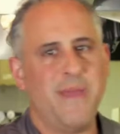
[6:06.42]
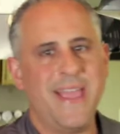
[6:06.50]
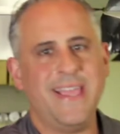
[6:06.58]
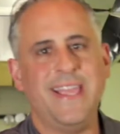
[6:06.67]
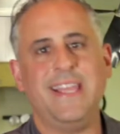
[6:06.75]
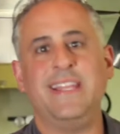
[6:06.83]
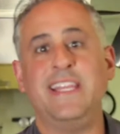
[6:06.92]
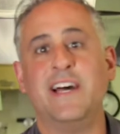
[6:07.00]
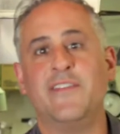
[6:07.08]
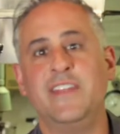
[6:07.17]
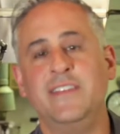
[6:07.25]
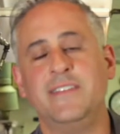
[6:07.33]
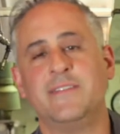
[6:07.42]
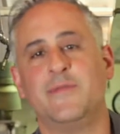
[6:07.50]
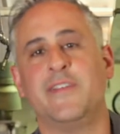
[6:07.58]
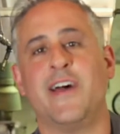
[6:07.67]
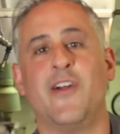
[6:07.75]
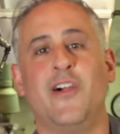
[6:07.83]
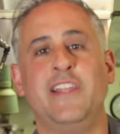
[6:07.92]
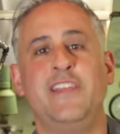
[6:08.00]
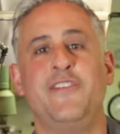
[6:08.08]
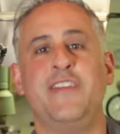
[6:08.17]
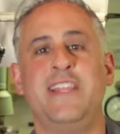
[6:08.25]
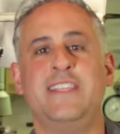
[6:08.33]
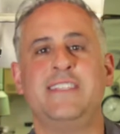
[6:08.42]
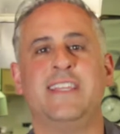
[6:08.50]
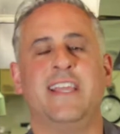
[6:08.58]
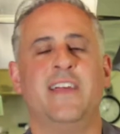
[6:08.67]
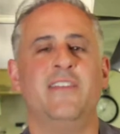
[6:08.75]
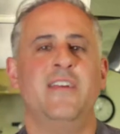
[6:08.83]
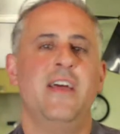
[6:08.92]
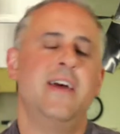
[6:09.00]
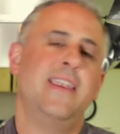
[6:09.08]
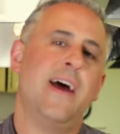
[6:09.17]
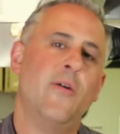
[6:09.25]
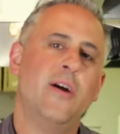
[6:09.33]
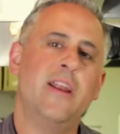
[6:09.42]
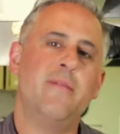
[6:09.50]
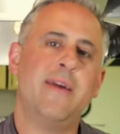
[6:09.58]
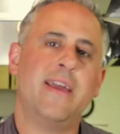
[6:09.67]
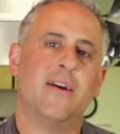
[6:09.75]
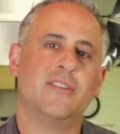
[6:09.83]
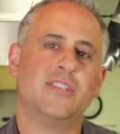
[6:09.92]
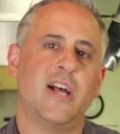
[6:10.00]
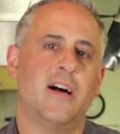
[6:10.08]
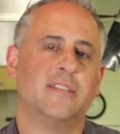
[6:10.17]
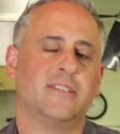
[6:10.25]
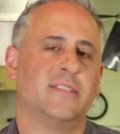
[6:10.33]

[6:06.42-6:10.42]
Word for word: baking in the oven, we've got all the ingredients together, now we're gonna make our sauce.